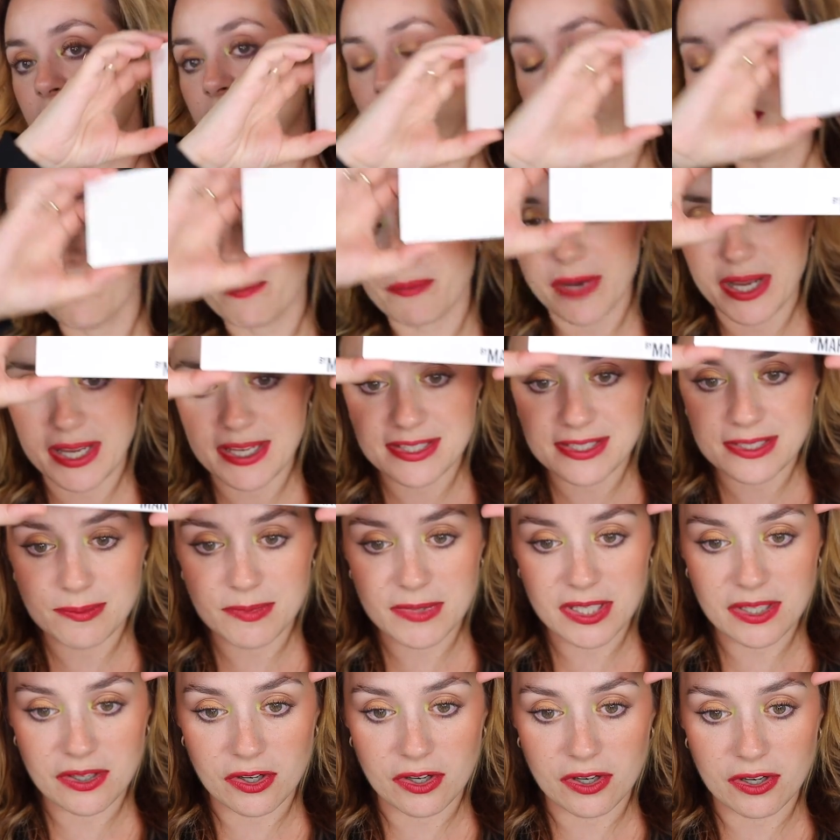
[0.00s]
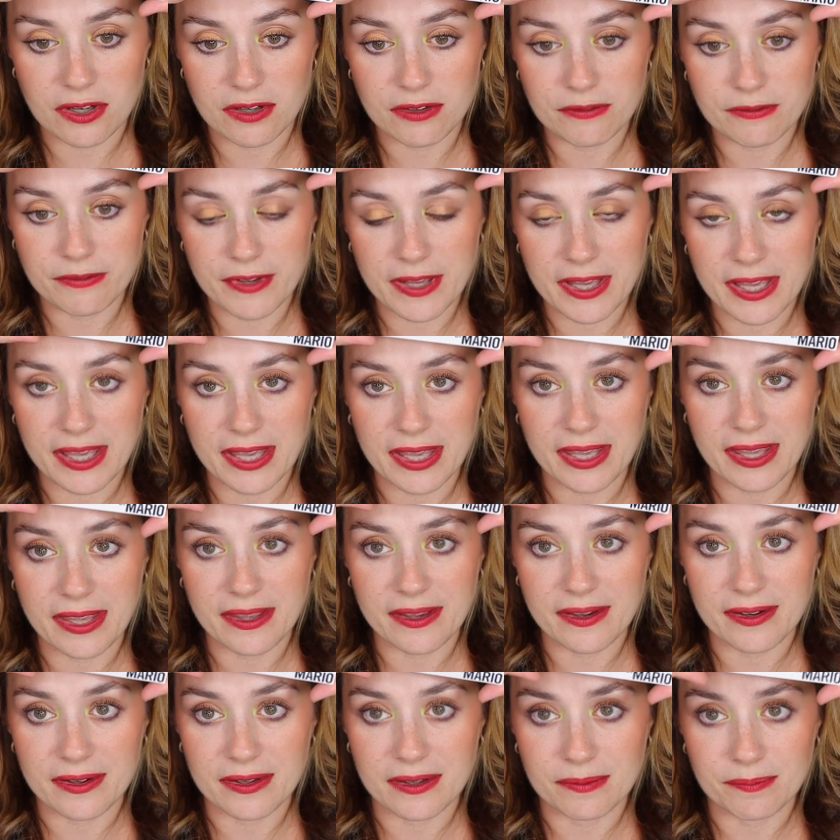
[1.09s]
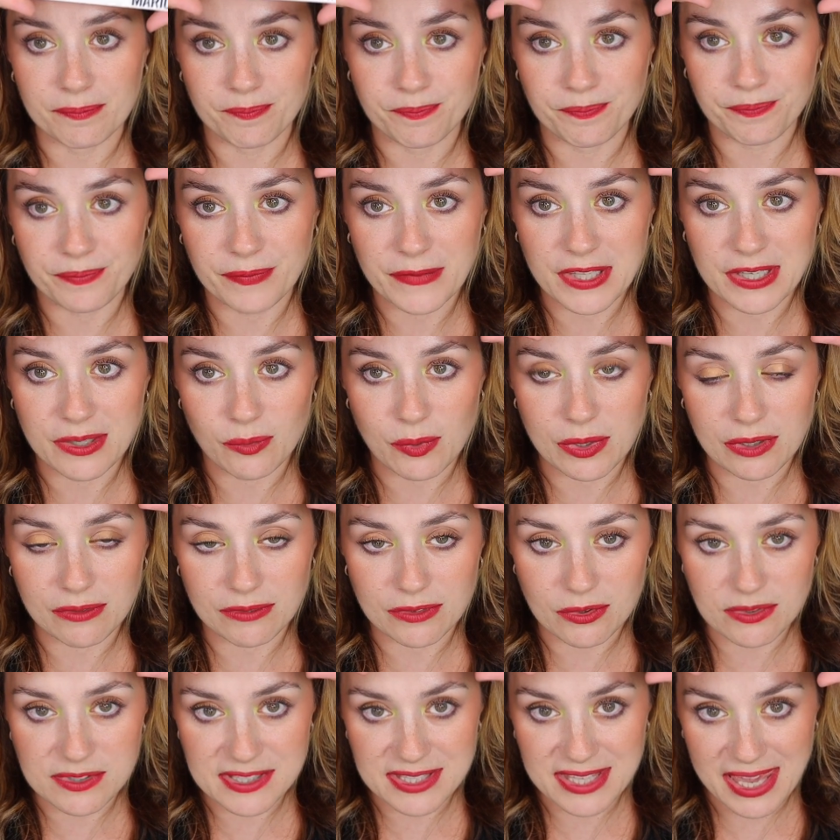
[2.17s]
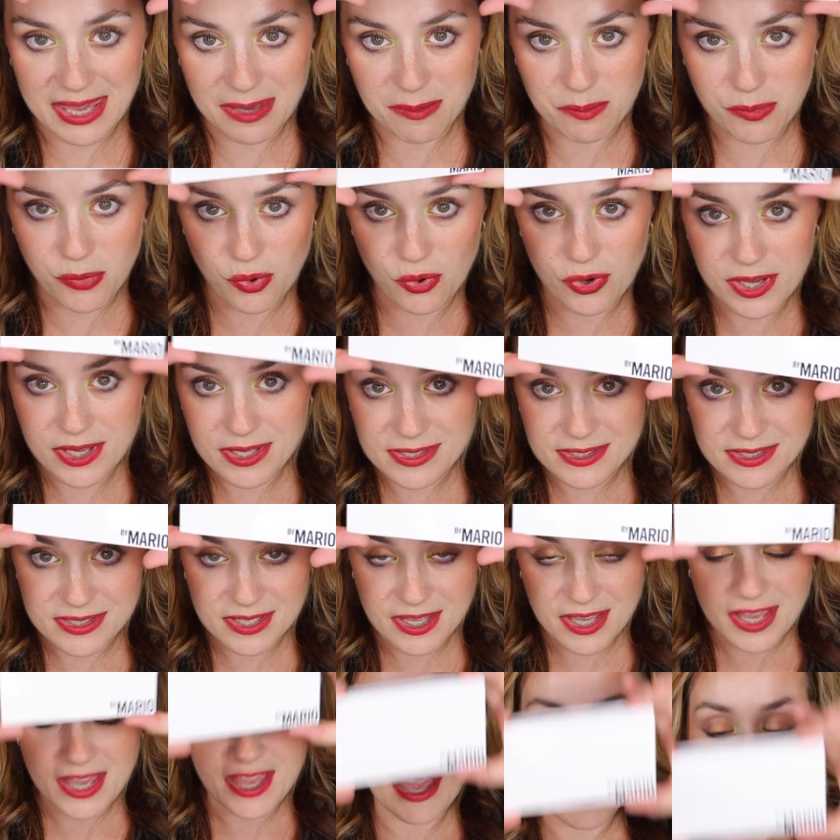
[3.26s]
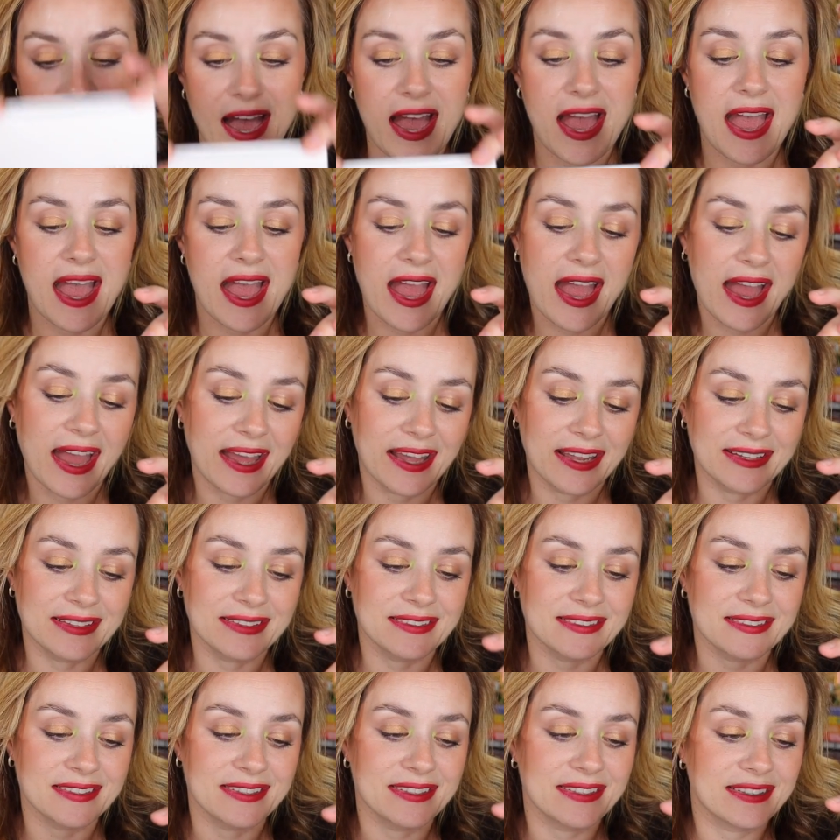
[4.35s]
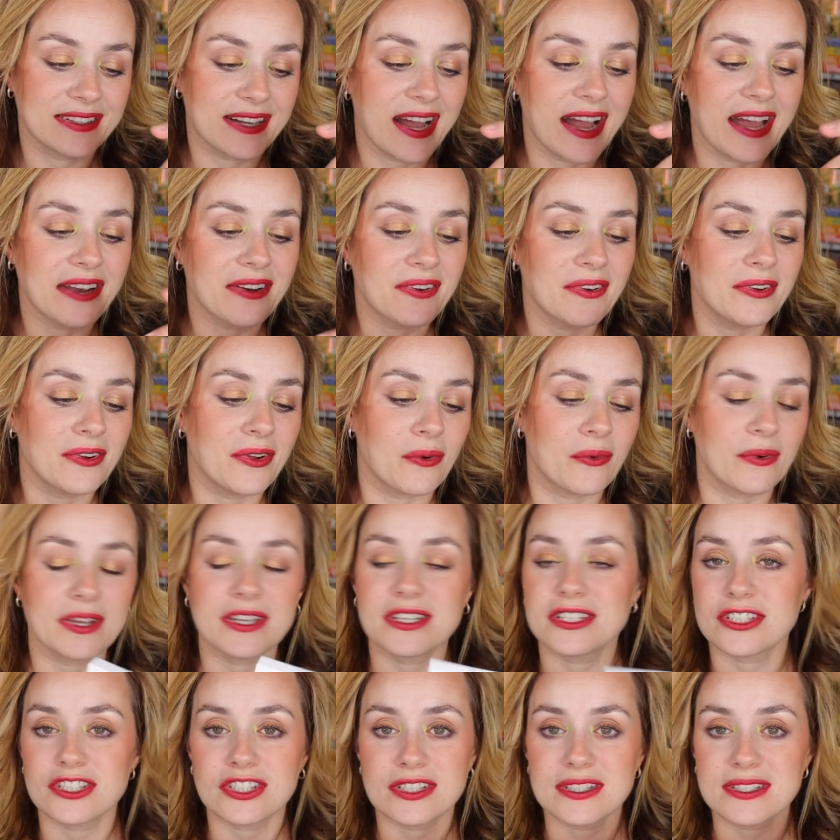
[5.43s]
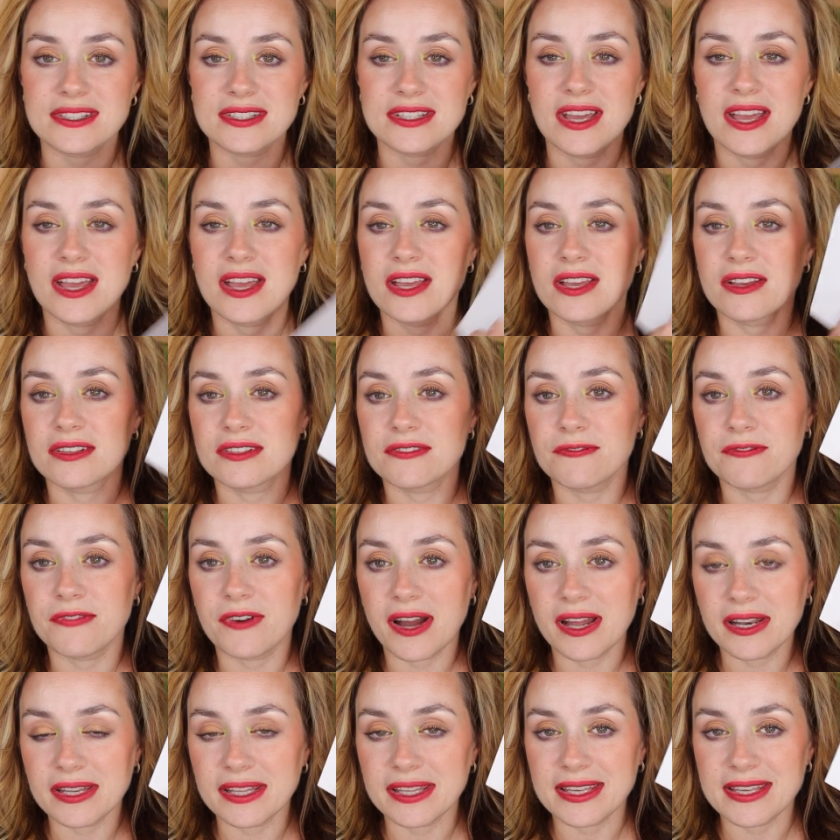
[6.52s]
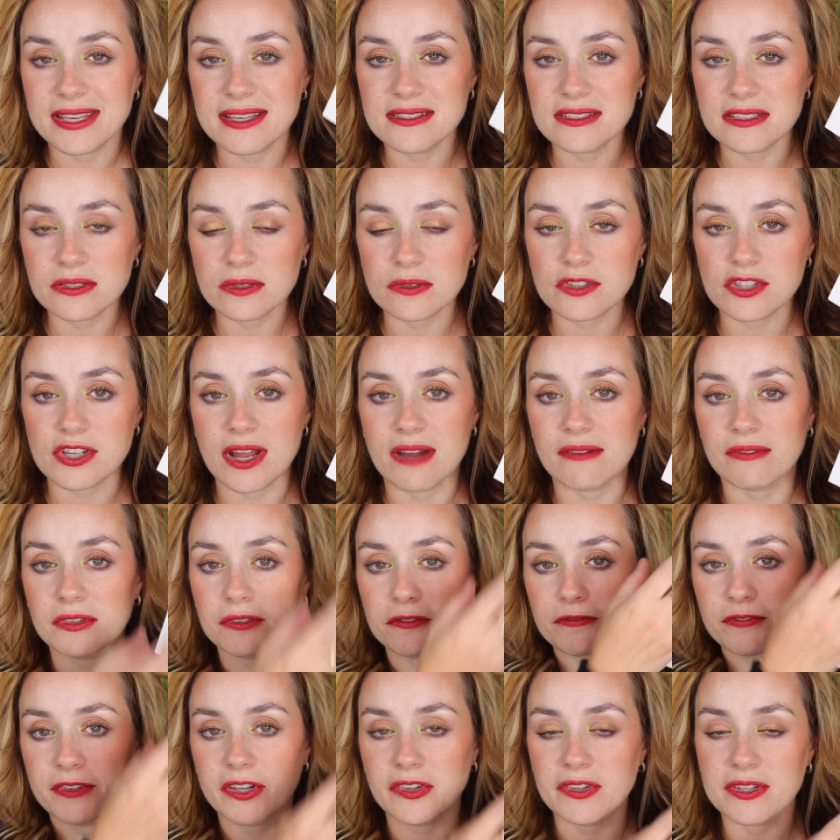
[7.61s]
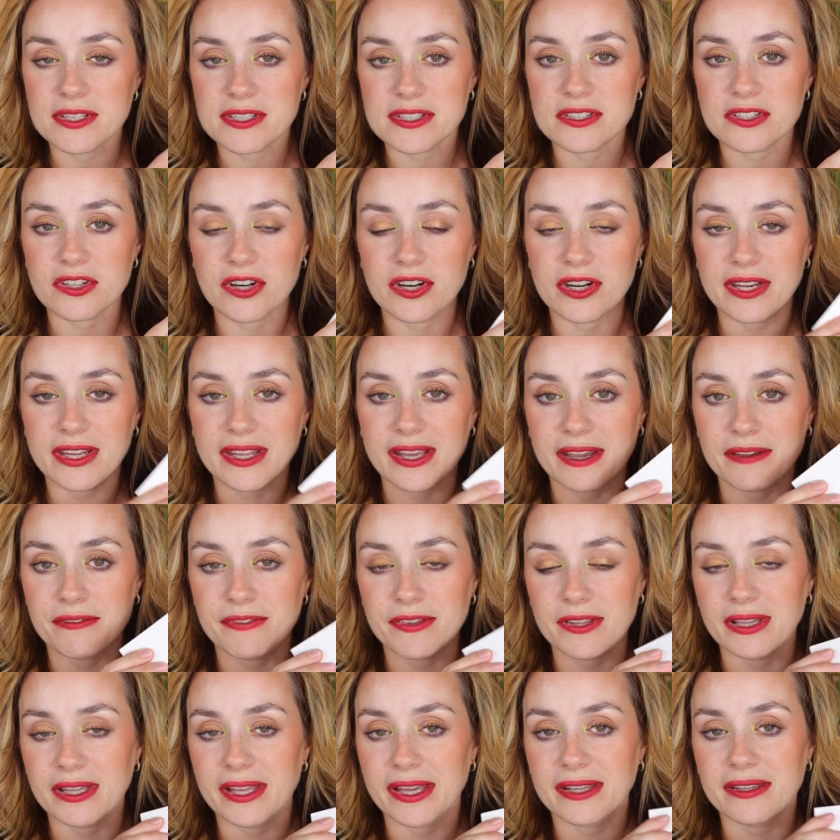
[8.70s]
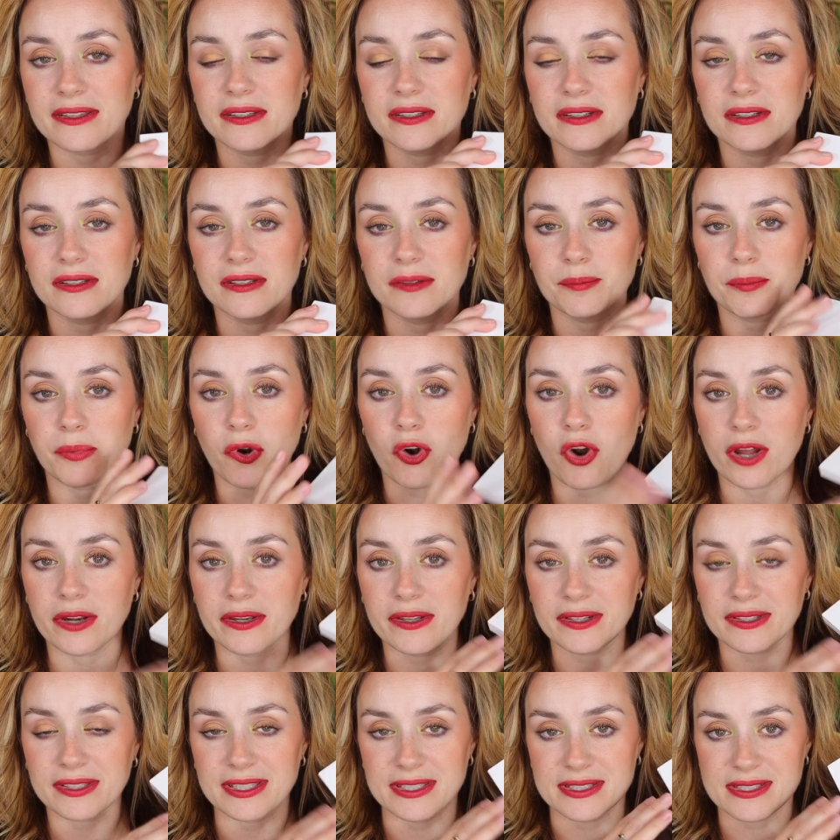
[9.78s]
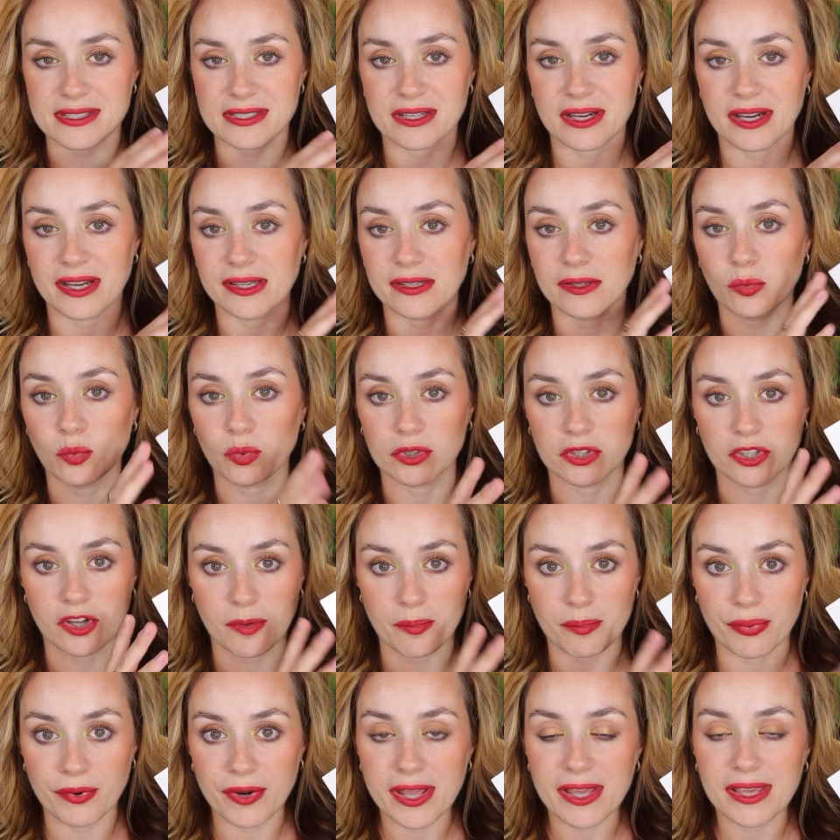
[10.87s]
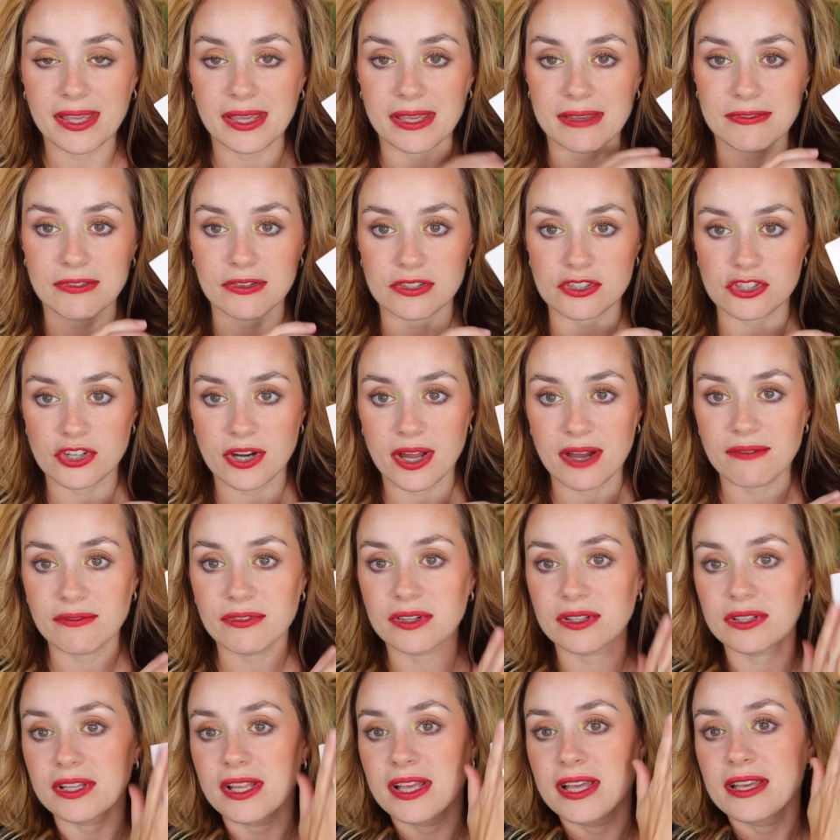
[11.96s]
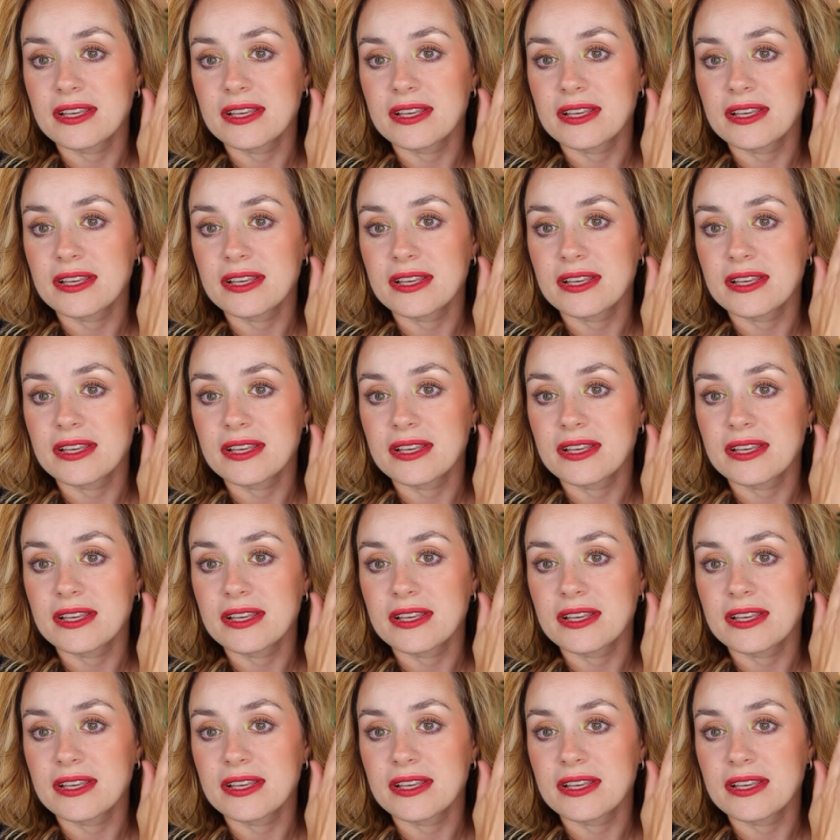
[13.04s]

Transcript: It reminds me of a one of those Game Boys, and I don't know, it's just fun, easy to travel, very sturdy. I feel like the product inside will not break if you travel.